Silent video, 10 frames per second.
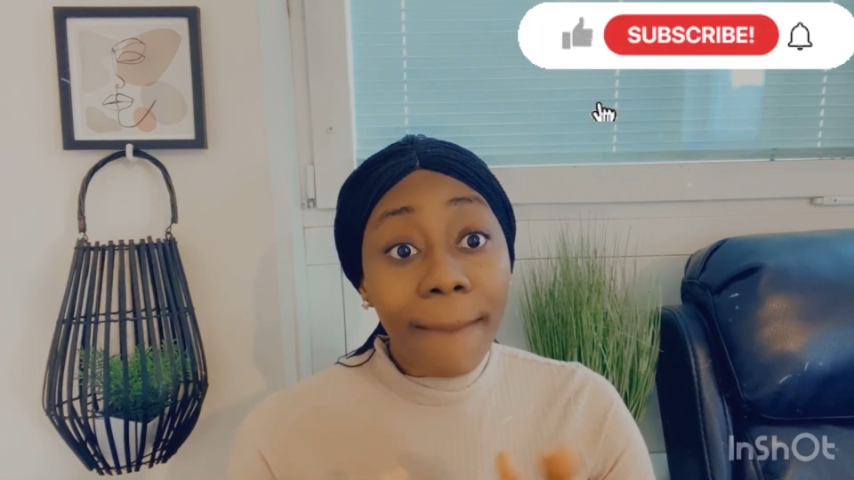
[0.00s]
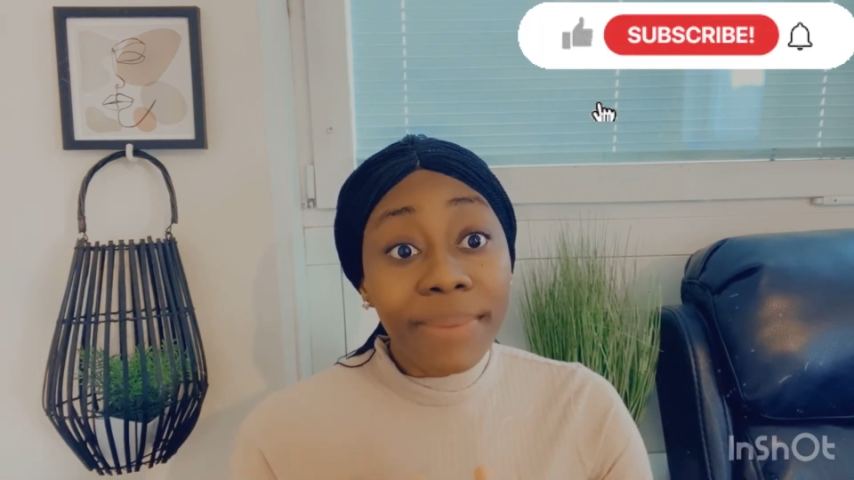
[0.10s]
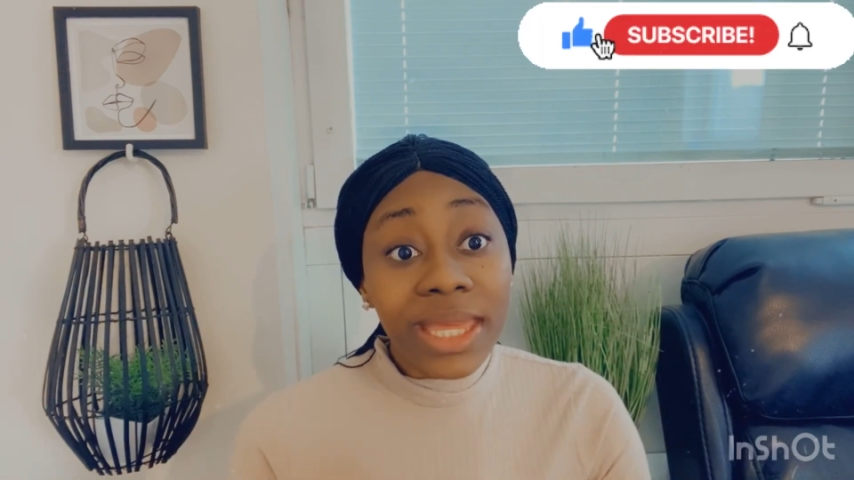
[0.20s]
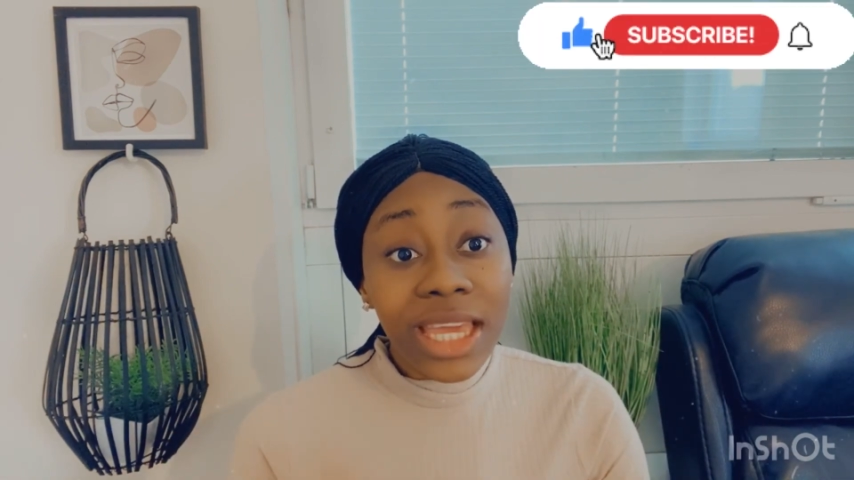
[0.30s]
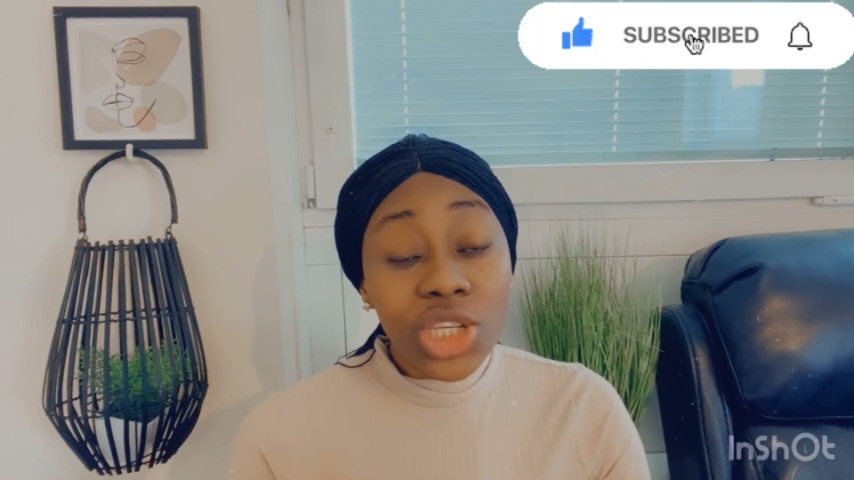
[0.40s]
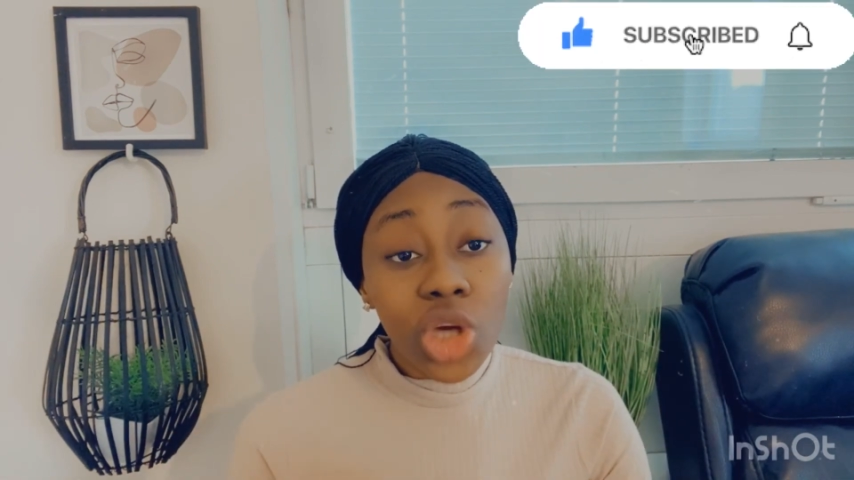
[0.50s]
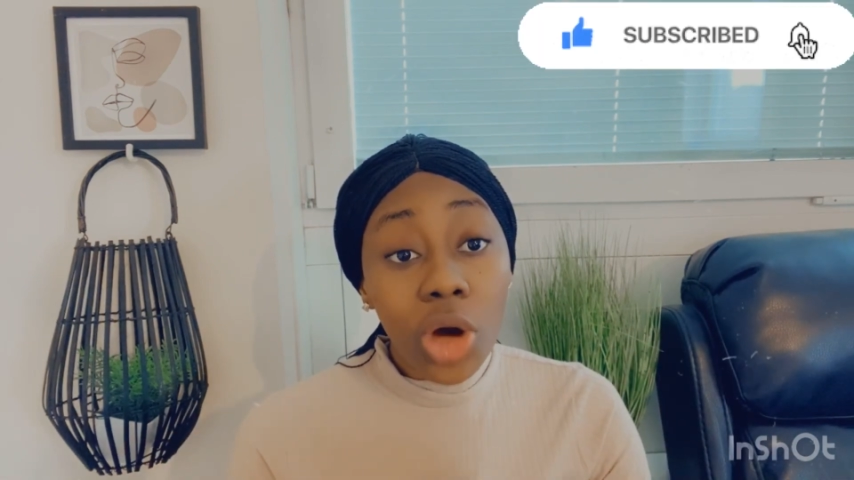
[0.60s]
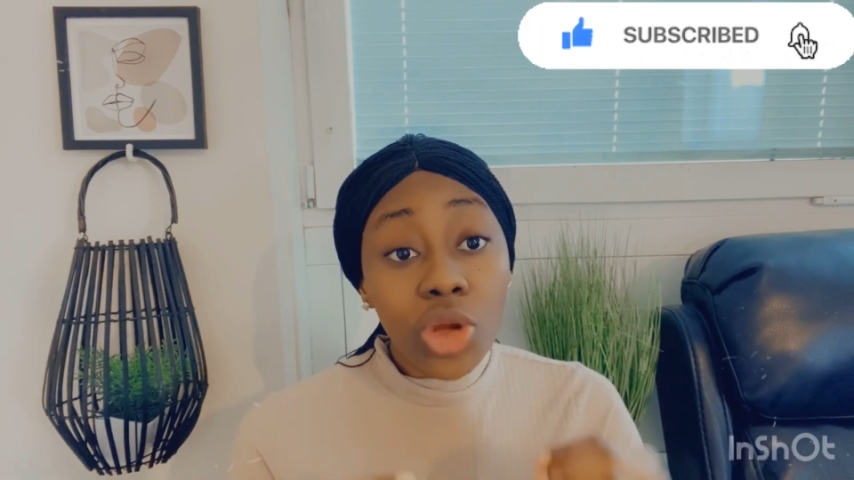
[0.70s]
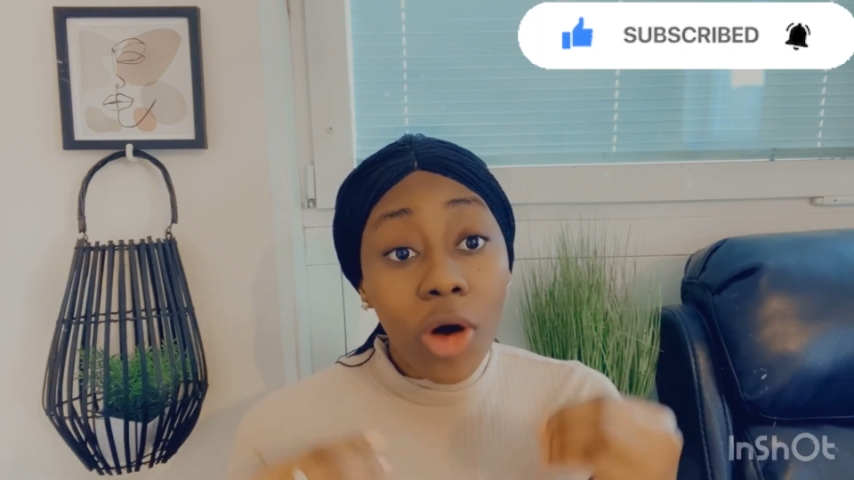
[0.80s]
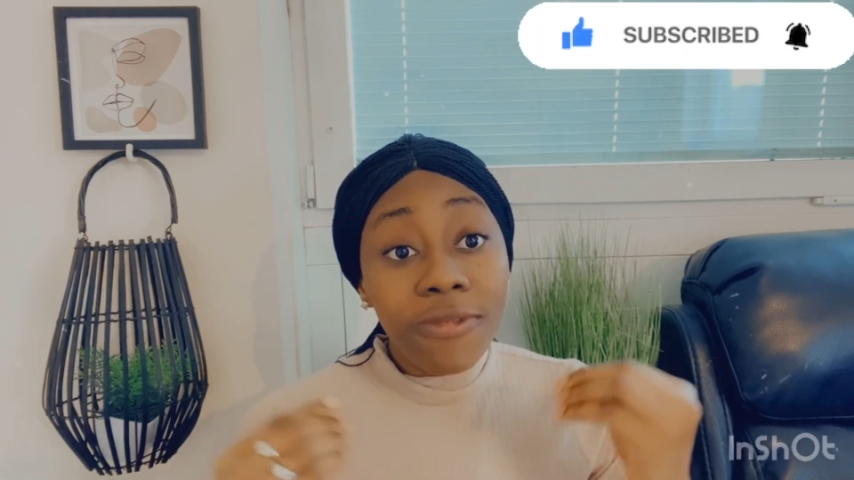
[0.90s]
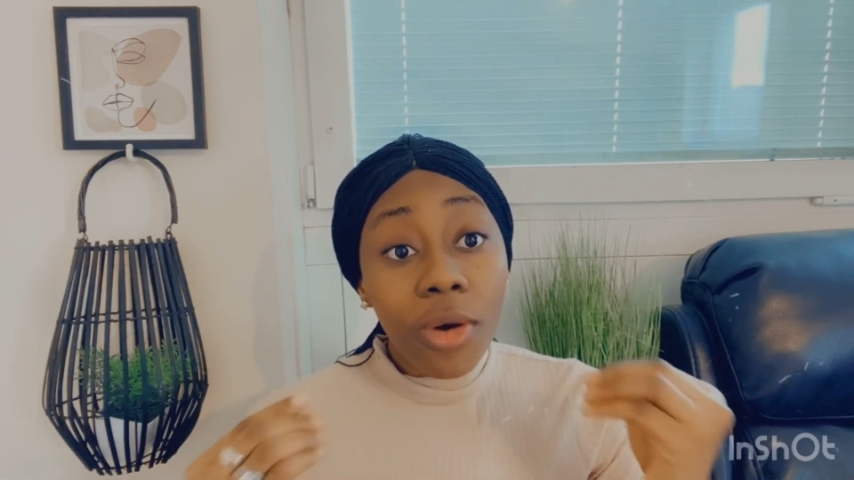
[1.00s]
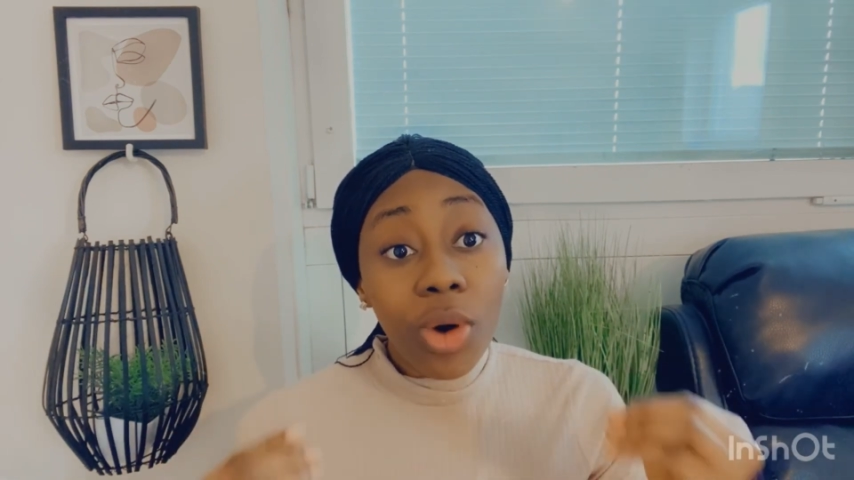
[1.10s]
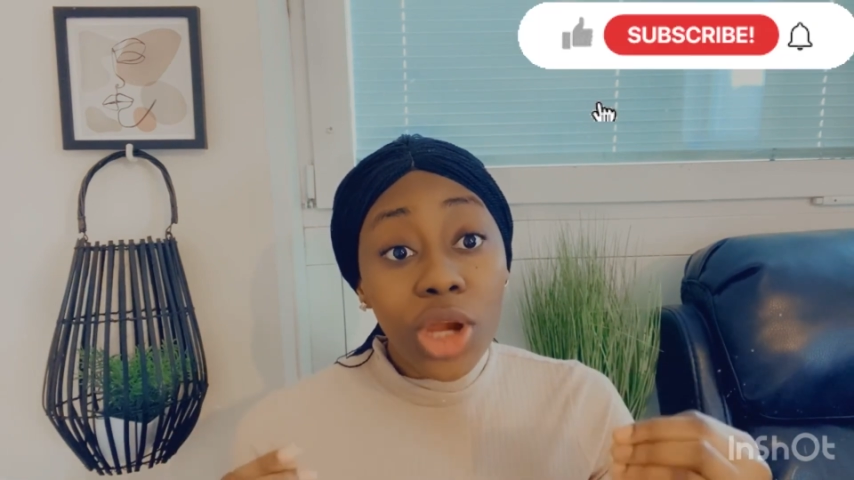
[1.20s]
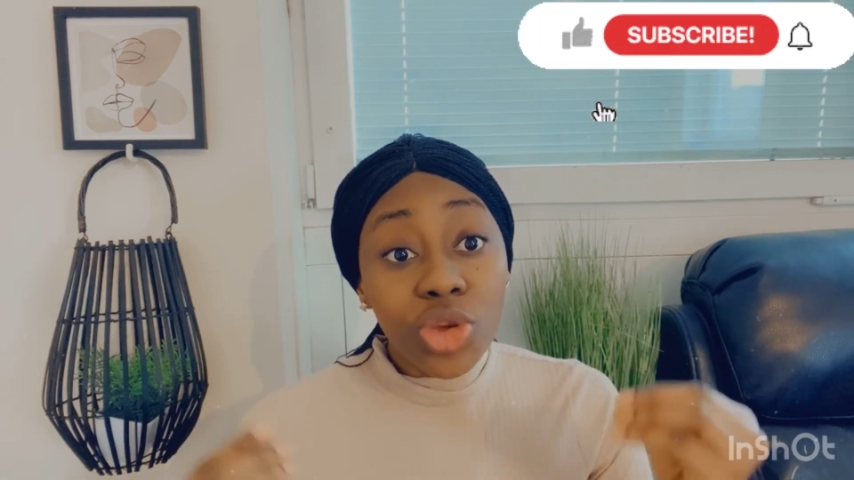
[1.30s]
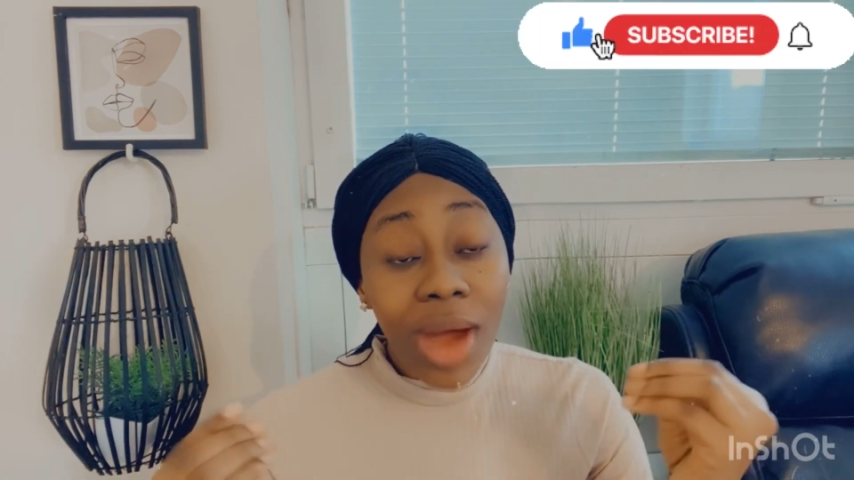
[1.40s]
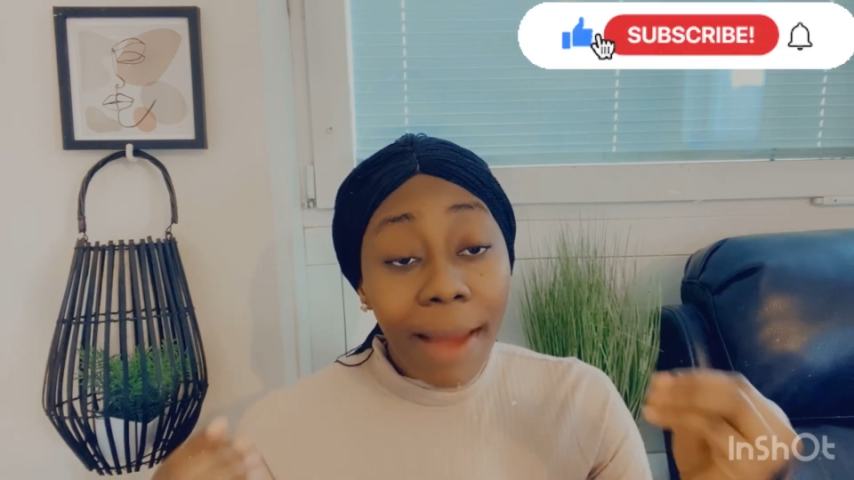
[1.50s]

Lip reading: application or forward your